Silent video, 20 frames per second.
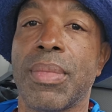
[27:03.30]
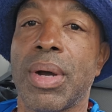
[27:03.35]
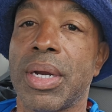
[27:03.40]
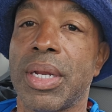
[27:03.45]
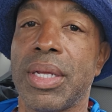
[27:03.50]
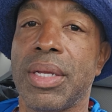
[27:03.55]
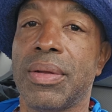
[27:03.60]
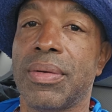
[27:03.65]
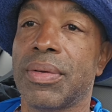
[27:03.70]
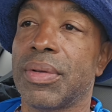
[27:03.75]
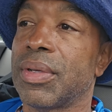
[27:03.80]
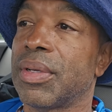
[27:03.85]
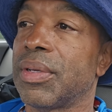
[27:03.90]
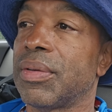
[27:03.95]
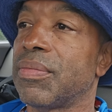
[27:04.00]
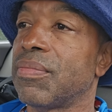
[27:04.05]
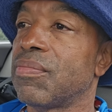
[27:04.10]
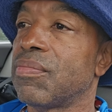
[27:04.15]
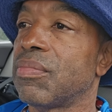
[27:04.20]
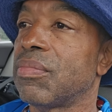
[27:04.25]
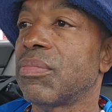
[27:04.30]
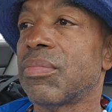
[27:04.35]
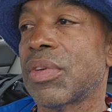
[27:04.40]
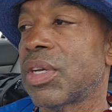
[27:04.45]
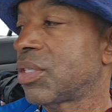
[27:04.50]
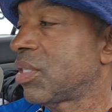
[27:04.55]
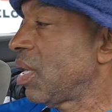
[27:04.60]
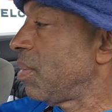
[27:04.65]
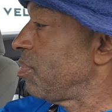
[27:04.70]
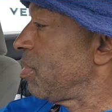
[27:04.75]
money
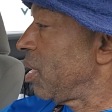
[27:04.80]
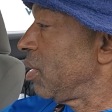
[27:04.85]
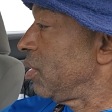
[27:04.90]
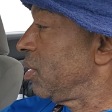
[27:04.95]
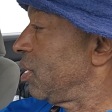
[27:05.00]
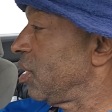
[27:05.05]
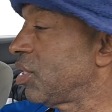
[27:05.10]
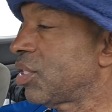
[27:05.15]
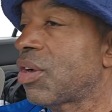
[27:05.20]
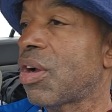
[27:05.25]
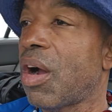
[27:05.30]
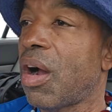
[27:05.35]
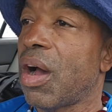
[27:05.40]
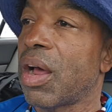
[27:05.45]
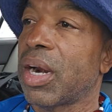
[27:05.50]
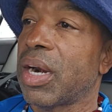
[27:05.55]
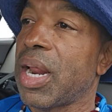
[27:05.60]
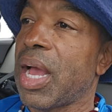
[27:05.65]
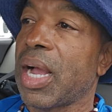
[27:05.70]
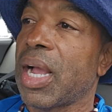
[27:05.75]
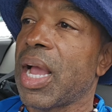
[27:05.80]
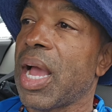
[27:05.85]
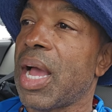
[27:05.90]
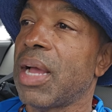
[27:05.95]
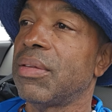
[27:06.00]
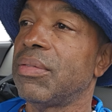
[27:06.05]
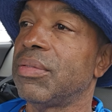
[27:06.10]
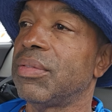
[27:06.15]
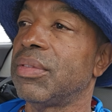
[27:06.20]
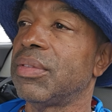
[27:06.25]
because I'm this car that I
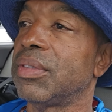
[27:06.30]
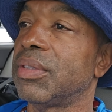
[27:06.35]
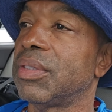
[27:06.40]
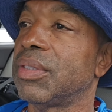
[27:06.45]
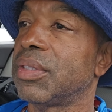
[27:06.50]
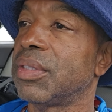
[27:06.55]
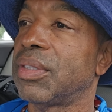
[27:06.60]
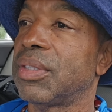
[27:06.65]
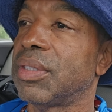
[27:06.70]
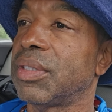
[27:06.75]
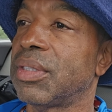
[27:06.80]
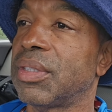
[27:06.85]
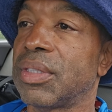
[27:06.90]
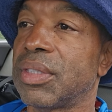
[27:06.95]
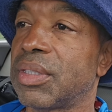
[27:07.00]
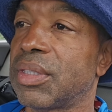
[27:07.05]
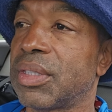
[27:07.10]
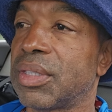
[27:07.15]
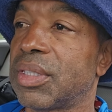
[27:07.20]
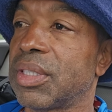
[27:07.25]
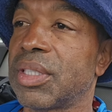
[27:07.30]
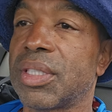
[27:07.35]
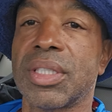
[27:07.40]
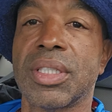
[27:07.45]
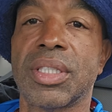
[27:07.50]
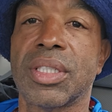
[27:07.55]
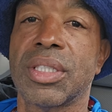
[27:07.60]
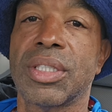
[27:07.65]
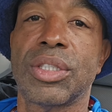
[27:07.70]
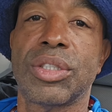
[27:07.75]
got. This
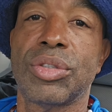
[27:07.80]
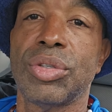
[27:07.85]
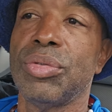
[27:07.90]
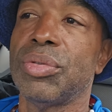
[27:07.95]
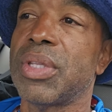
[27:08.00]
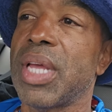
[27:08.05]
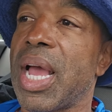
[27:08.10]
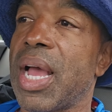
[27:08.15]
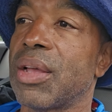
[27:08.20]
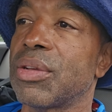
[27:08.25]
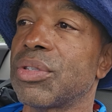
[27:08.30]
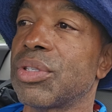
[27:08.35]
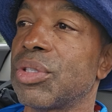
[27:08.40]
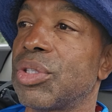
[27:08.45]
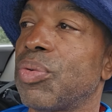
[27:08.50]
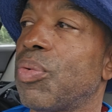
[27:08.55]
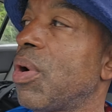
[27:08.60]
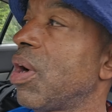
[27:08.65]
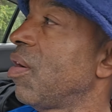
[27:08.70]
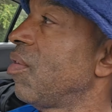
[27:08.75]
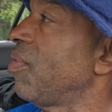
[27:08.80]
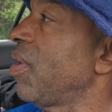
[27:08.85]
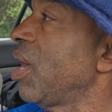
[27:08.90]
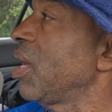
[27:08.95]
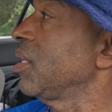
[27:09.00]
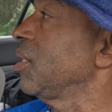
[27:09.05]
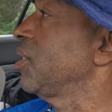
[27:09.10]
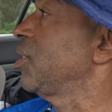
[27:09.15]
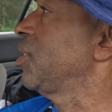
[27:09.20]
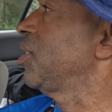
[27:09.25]
is a 2012
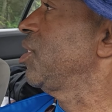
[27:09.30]
Honda